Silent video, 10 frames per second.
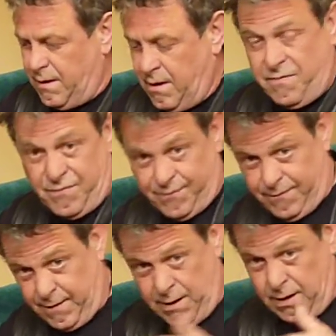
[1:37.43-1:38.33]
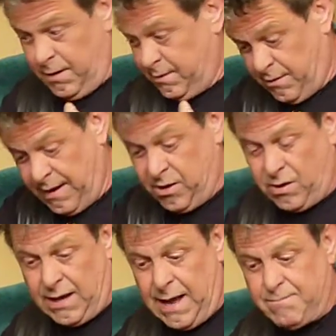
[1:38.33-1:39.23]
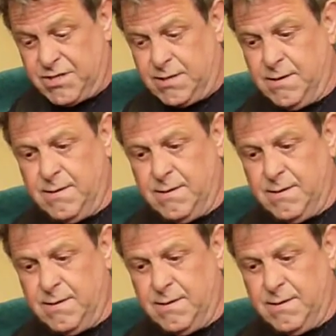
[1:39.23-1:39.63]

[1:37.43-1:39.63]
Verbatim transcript: If uh, you ain't got clamps,